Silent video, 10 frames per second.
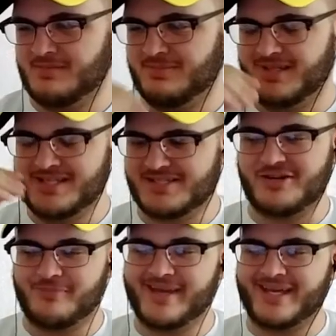Please
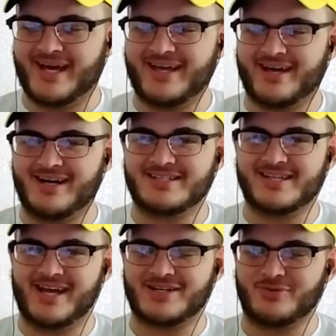don't make eye
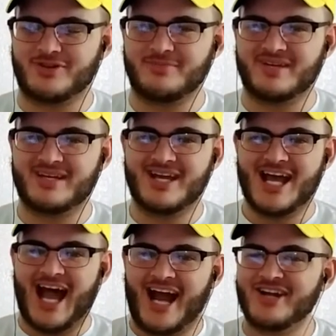contact with me.
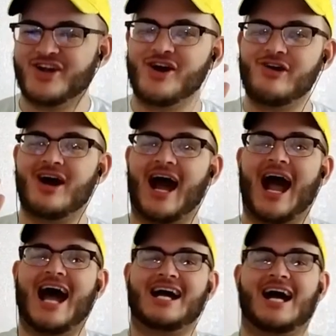I know,
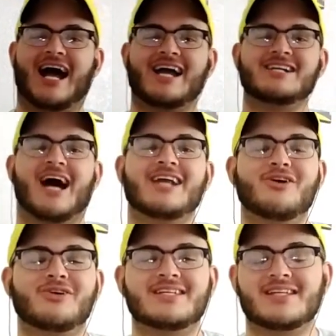I
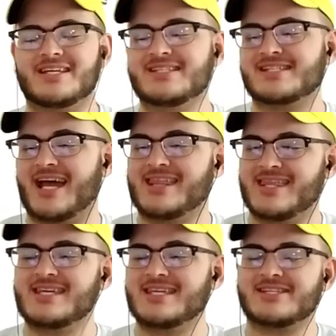know he's, I
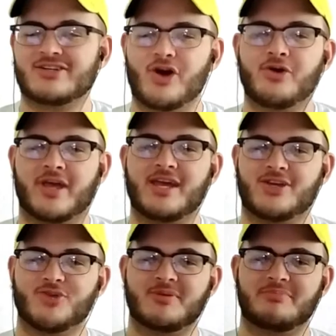think he's an okay
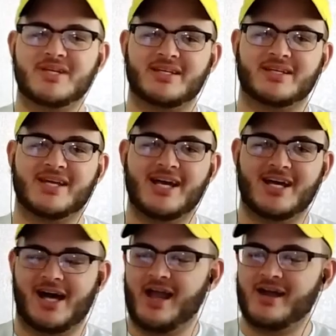human being.
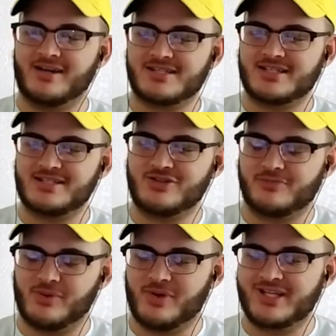I honestly do,
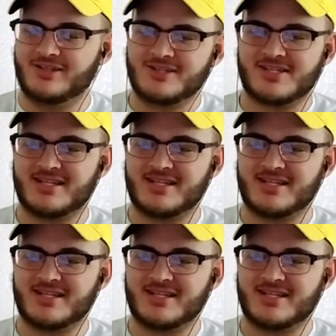but when he looks in